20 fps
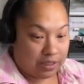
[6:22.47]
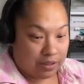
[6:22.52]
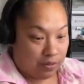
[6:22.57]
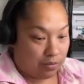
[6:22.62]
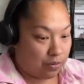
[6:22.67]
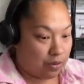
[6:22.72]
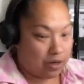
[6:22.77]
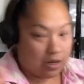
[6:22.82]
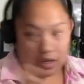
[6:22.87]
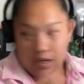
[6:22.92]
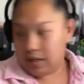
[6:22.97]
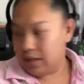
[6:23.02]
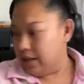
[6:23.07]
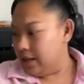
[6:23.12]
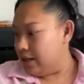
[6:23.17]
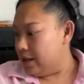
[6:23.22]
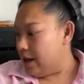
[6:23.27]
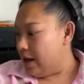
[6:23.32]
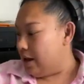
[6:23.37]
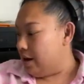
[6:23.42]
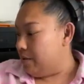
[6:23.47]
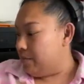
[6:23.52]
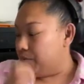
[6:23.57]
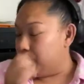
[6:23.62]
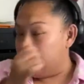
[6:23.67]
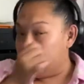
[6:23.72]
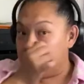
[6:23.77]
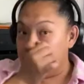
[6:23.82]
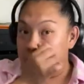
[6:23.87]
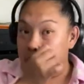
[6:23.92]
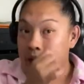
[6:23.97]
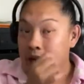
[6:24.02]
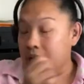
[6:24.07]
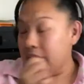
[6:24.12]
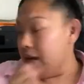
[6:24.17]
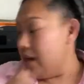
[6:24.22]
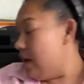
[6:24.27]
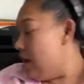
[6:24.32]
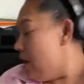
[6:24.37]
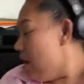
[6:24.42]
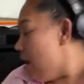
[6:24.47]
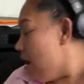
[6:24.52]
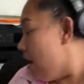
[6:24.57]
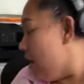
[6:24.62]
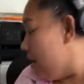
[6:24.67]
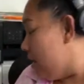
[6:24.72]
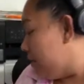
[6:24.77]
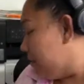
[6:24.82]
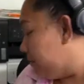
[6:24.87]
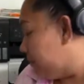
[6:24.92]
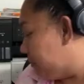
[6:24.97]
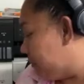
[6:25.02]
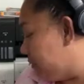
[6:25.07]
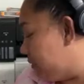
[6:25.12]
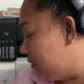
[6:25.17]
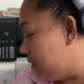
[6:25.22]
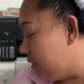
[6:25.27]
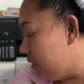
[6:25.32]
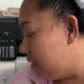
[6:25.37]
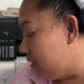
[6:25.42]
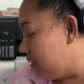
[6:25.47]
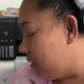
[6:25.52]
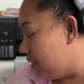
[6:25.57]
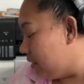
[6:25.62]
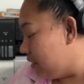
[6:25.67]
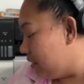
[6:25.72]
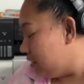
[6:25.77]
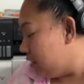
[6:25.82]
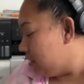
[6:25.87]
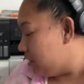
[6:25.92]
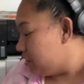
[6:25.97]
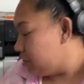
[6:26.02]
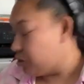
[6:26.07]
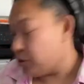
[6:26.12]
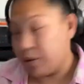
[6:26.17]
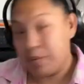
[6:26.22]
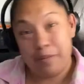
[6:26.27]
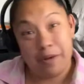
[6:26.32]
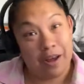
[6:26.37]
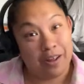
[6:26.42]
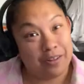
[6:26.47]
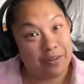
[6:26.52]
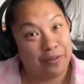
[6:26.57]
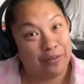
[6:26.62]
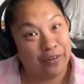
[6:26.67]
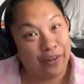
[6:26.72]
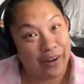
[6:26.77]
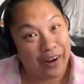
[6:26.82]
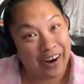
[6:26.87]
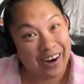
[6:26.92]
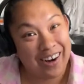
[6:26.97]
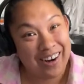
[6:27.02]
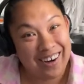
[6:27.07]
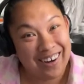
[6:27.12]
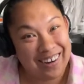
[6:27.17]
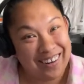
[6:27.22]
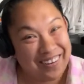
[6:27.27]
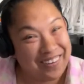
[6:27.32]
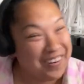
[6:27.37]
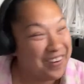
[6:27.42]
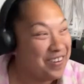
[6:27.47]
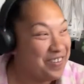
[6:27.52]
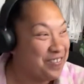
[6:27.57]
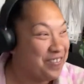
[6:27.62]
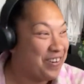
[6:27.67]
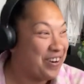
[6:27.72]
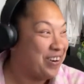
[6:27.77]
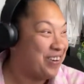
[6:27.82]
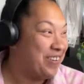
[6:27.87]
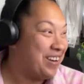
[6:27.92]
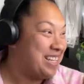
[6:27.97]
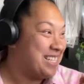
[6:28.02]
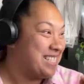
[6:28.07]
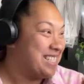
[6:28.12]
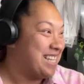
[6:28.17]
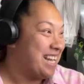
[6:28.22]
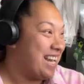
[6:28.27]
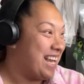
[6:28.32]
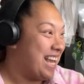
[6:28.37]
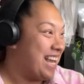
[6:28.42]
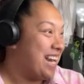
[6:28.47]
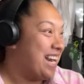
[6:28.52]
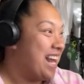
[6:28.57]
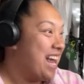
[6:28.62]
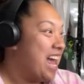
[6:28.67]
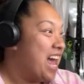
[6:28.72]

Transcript: So we're gonna clean that up real quick. Um, Join me on the floor for a quick second.